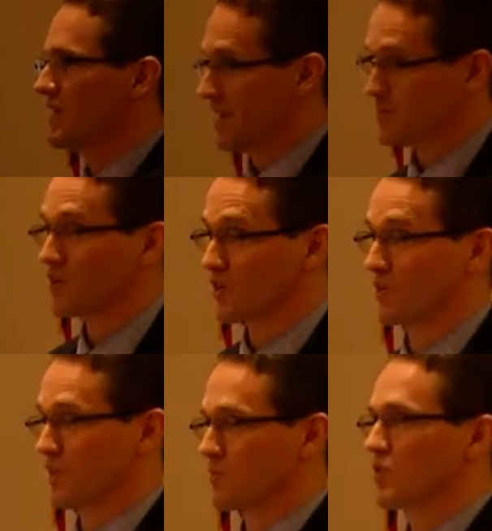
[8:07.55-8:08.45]
and I'm still
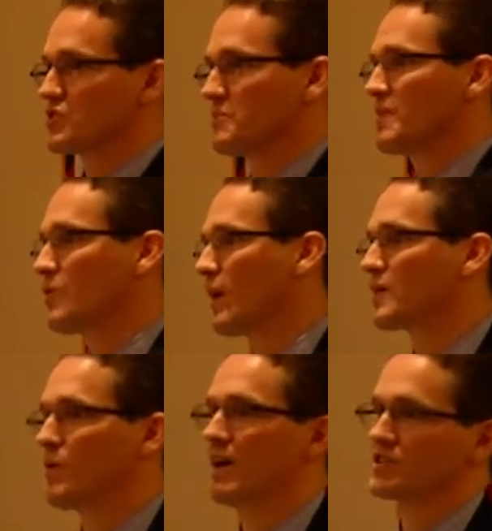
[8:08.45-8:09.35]
learning the roads, it took me
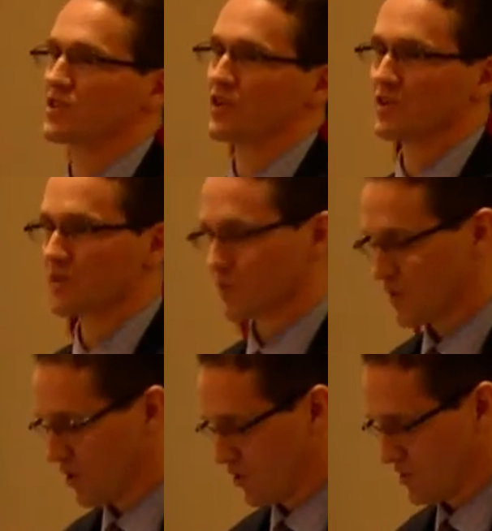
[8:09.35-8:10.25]
quite a while to learn the
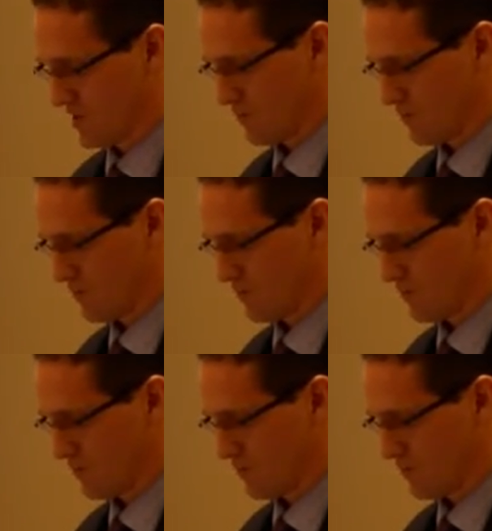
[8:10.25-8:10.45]
roads